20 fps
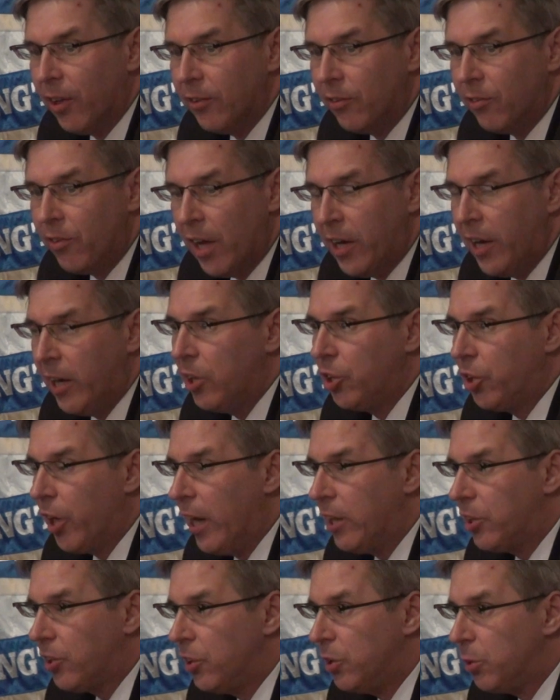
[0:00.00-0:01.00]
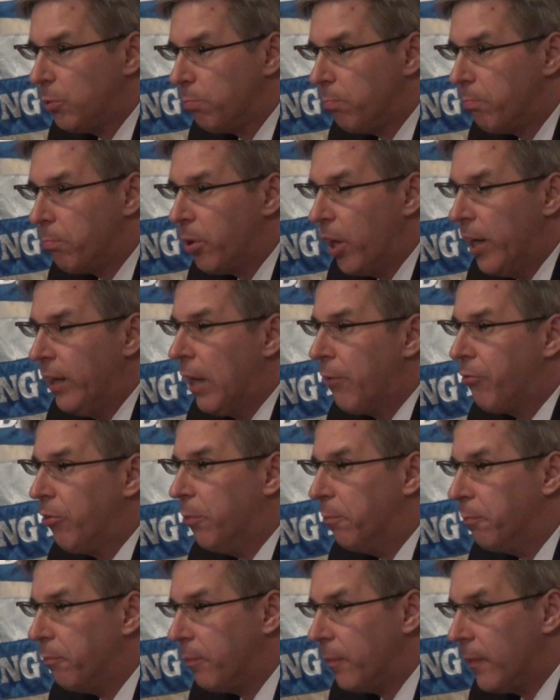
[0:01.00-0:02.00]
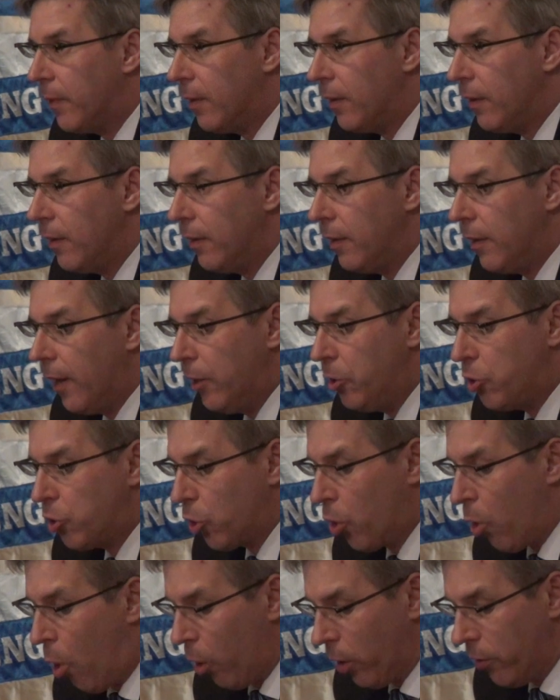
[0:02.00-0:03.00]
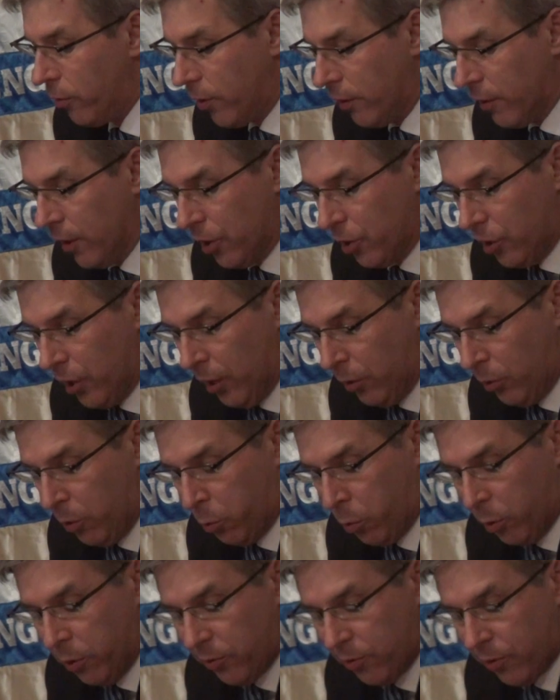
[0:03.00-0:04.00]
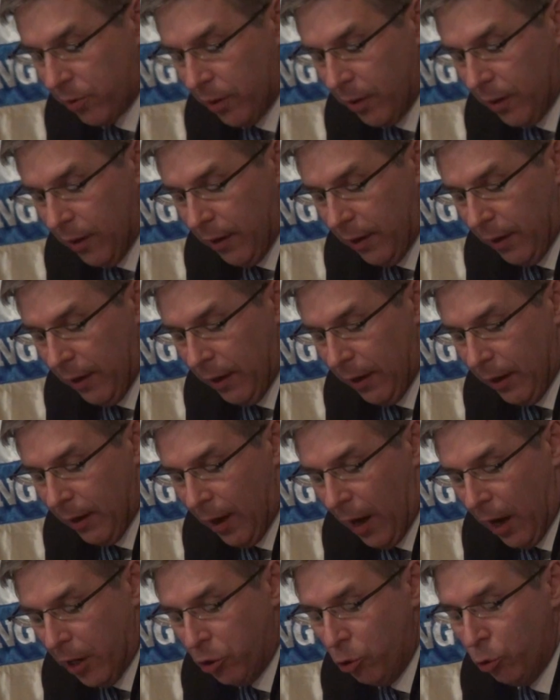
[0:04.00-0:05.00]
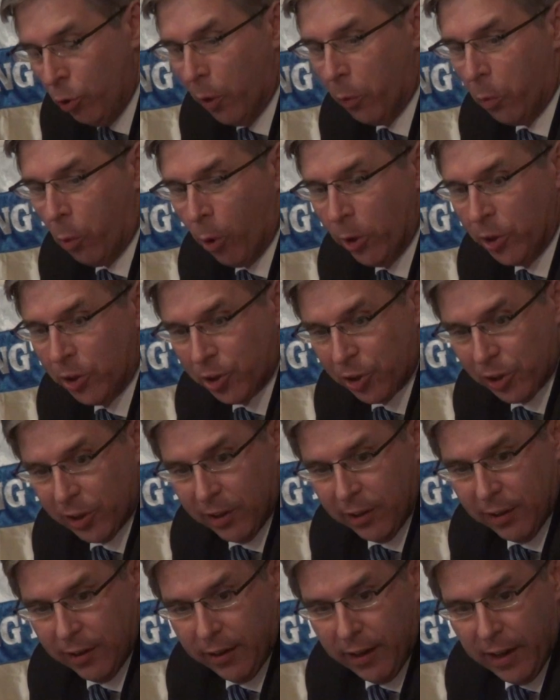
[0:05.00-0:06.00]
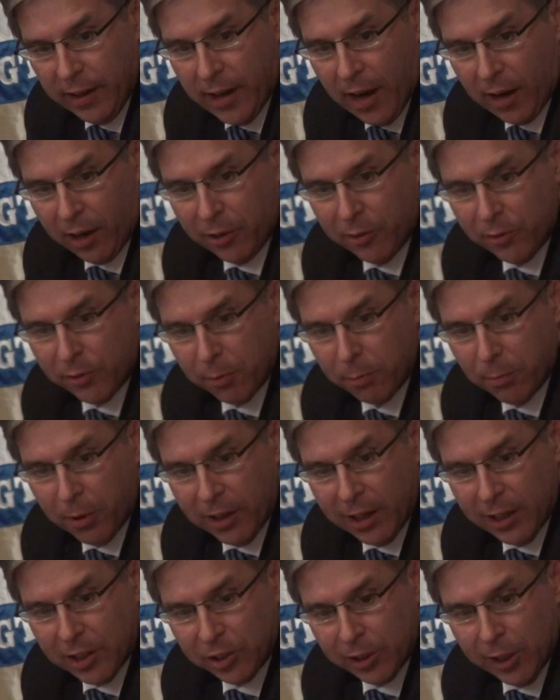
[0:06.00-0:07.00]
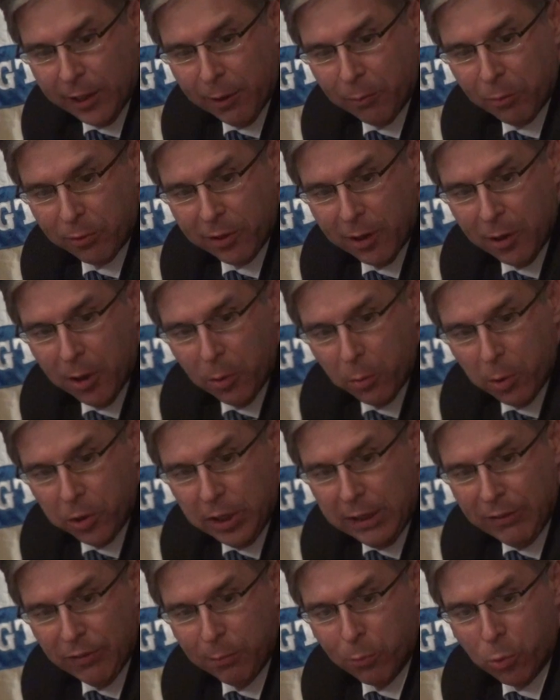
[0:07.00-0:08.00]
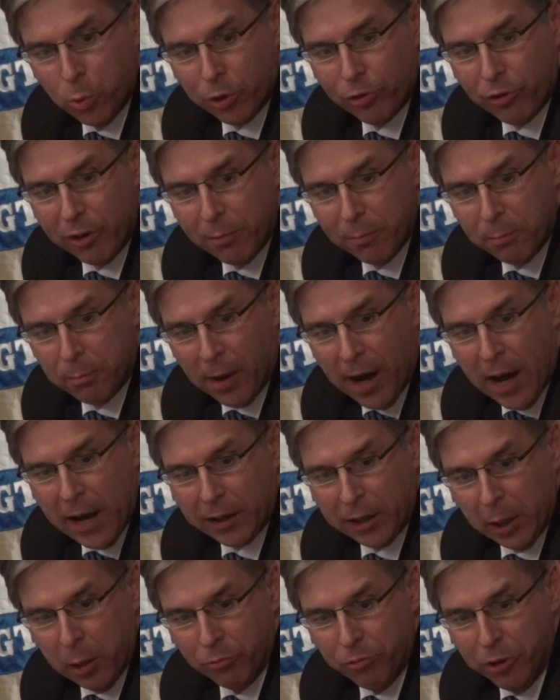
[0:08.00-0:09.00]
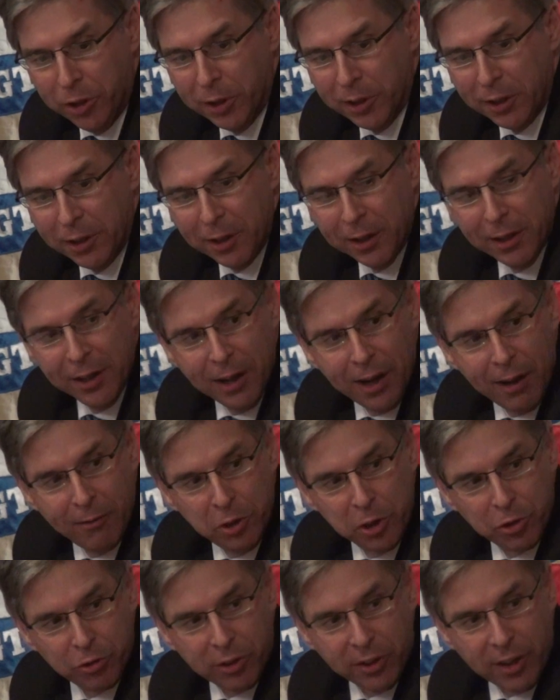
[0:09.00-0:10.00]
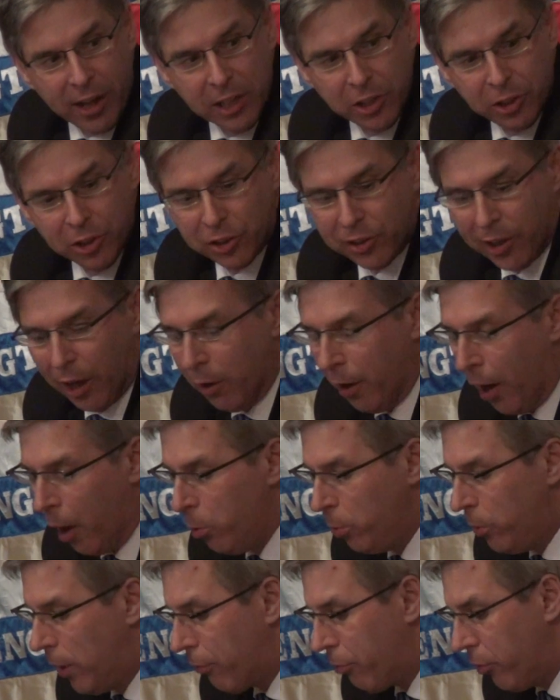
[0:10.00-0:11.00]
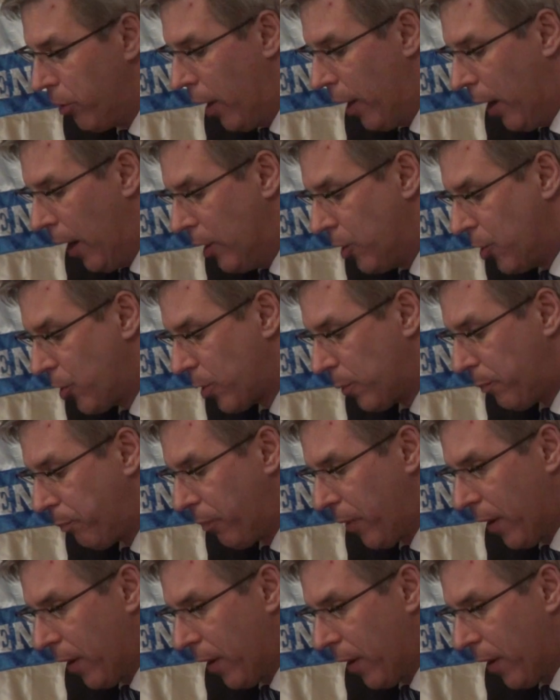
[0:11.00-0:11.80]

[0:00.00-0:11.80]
that the NHS is pretty different in Scotland, I say, to what I knew it was in England, but I say with even more background reading, I've just realised just how different it is.